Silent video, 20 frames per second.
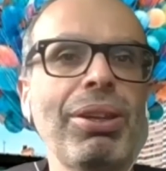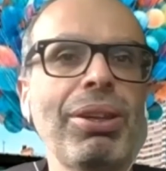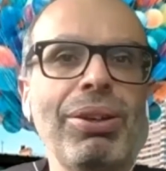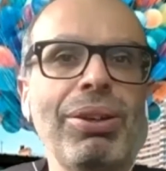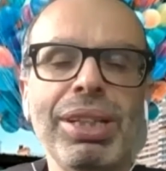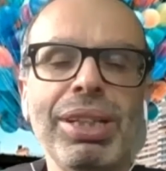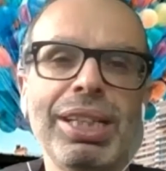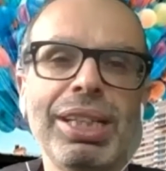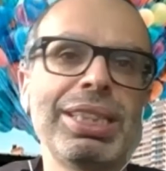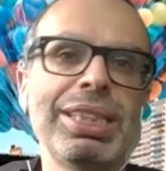
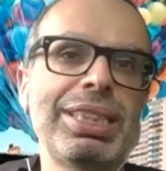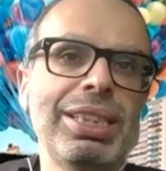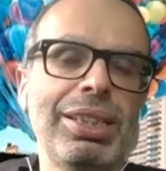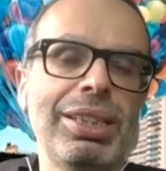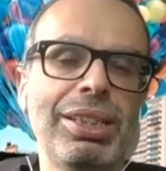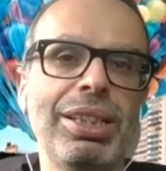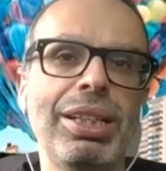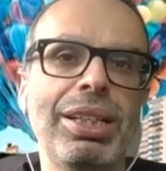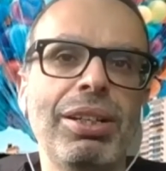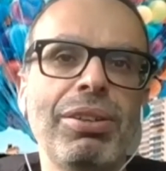whether it is
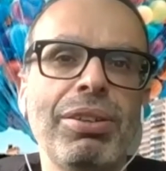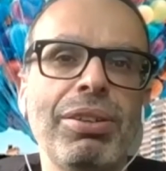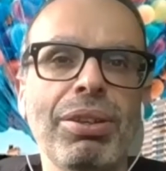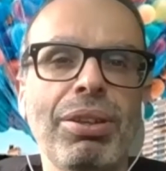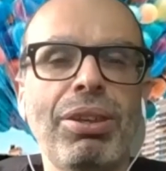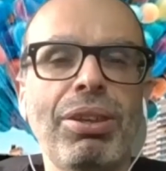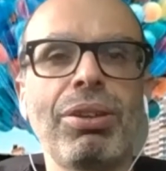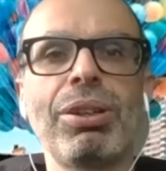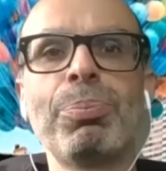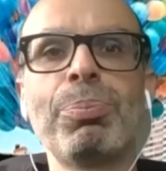our
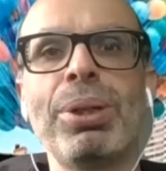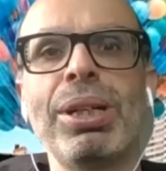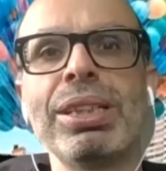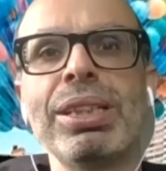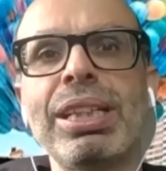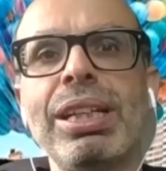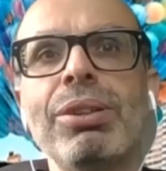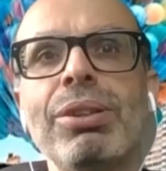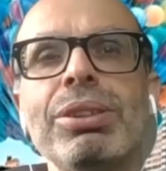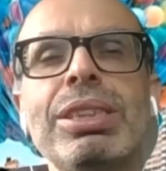third-party
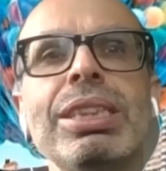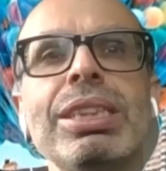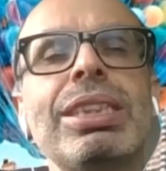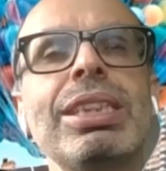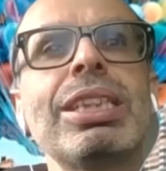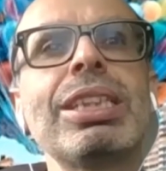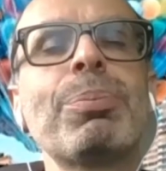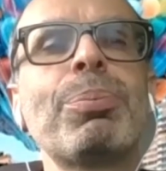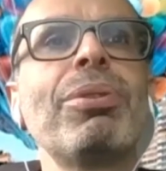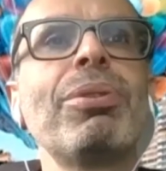logistics
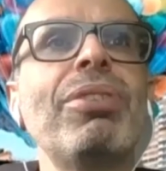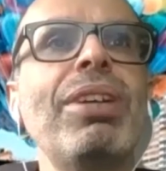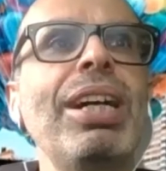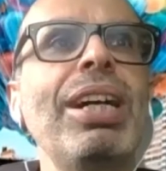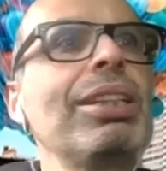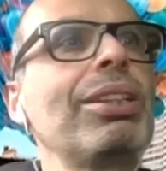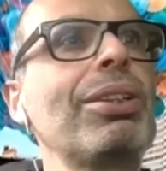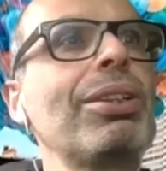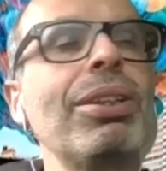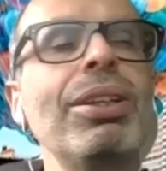
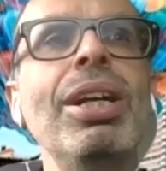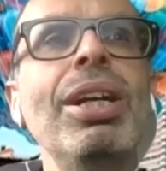provider,